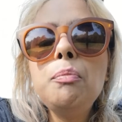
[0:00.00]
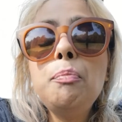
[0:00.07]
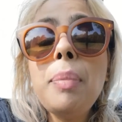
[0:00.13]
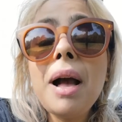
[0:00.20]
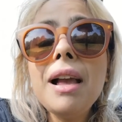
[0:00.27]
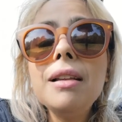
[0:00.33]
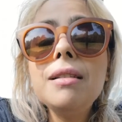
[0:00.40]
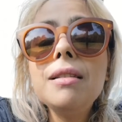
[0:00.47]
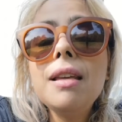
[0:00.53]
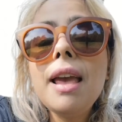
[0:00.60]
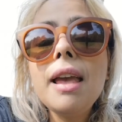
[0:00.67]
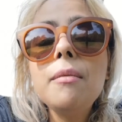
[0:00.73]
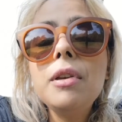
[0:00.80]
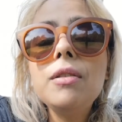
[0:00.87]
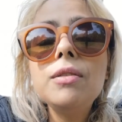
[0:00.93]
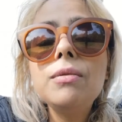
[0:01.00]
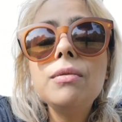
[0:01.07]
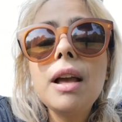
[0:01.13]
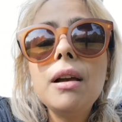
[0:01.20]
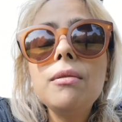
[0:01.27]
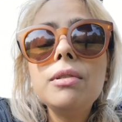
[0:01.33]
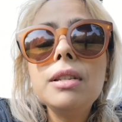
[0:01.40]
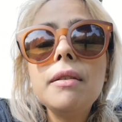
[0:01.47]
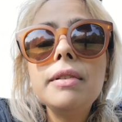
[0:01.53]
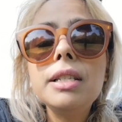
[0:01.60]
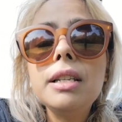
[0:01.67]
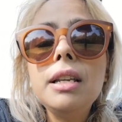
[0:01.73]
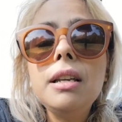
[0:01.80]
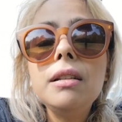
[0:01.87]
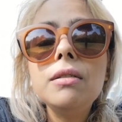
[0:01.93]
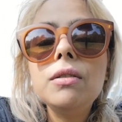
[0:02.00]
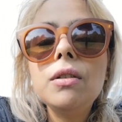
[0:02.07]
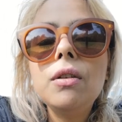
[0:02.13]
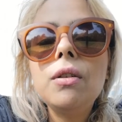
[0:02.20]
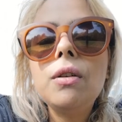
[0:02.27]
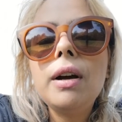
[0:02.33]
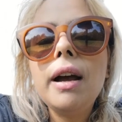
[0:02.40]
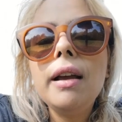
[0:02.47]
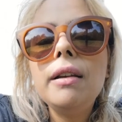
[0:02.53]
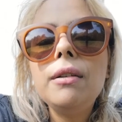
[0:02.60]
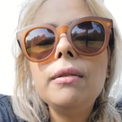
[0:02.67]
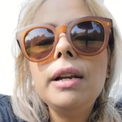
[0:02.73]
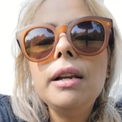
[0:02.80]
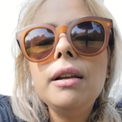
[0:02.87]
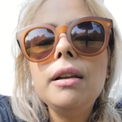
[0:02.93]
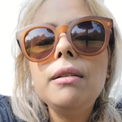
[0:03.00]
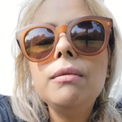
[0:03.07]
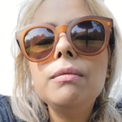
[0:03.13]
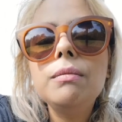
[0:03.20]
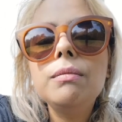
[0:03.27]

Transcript: back in the day, I was 17, so I really